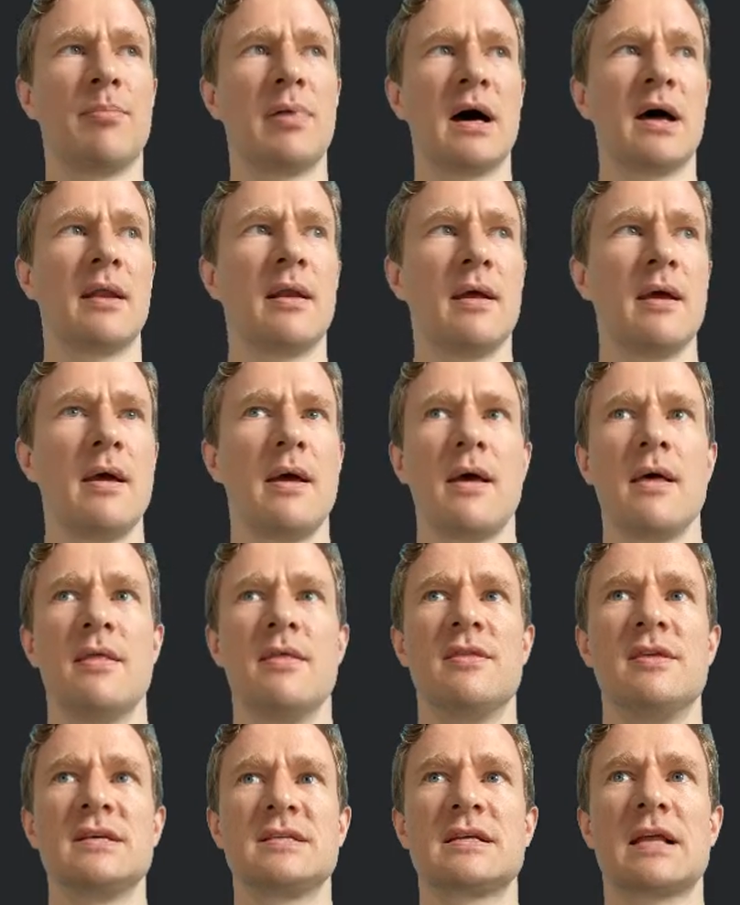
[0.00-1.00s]
But
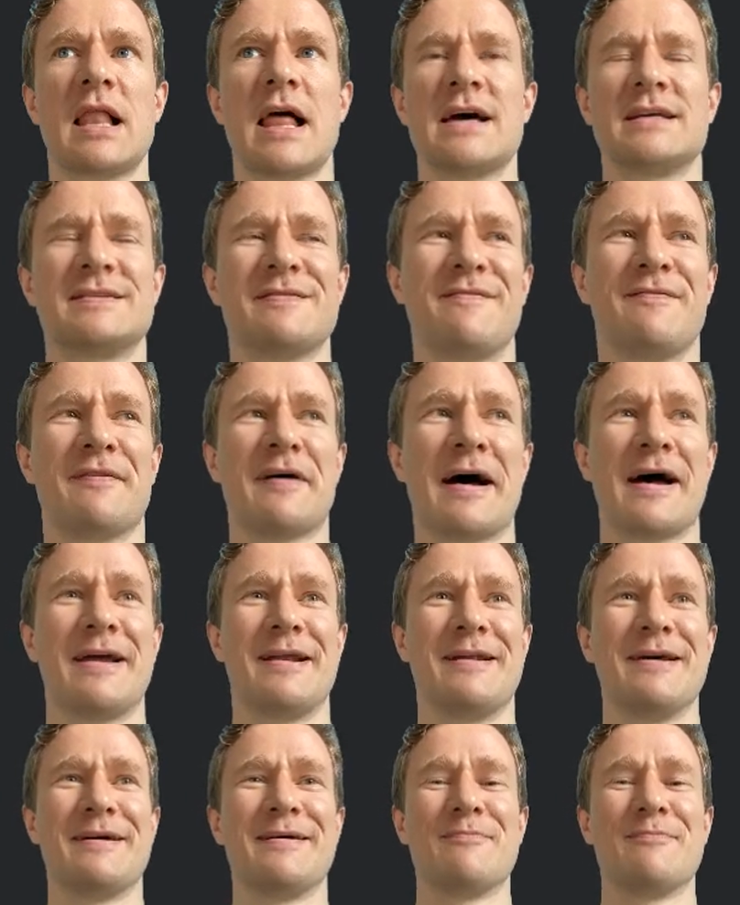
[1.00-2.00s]
this
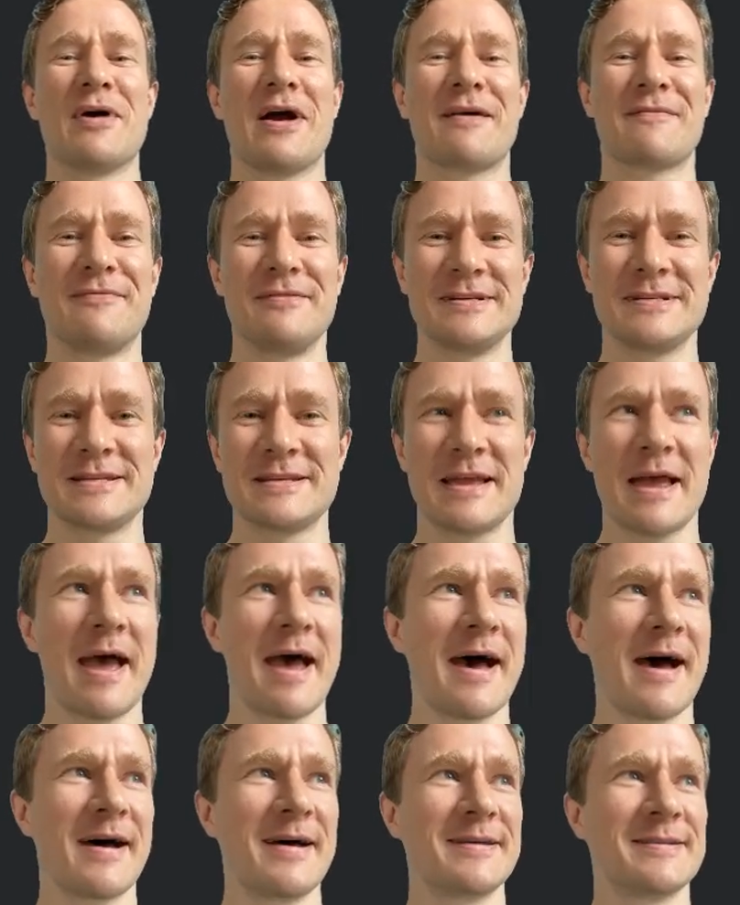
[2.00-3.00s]
classified breakfast
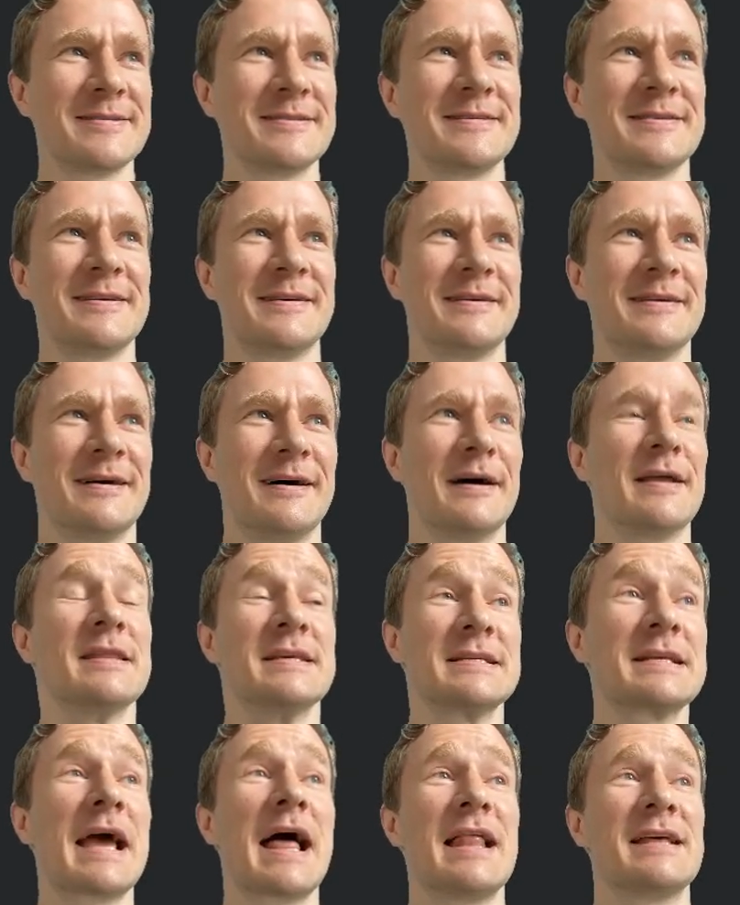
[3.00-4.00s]
as, uh,
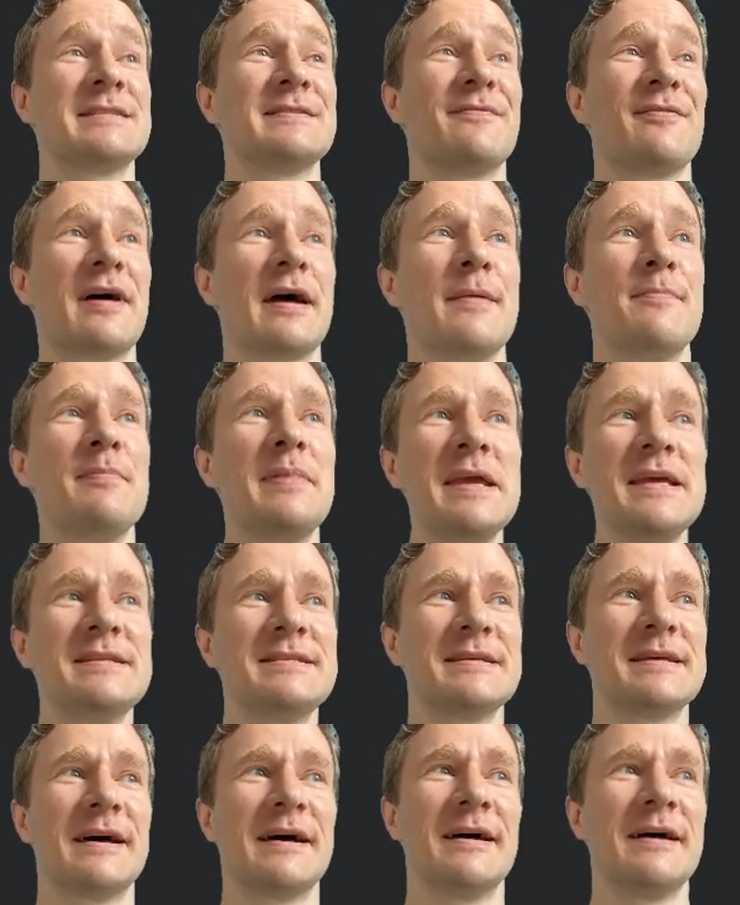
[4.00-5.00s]
this classified
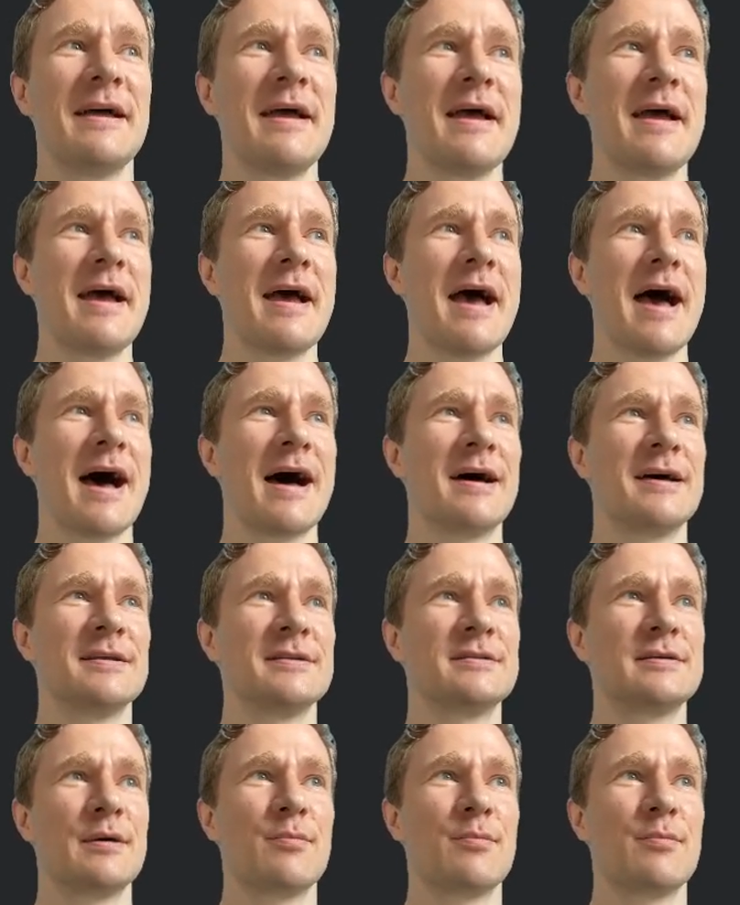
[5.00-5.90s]
pizza as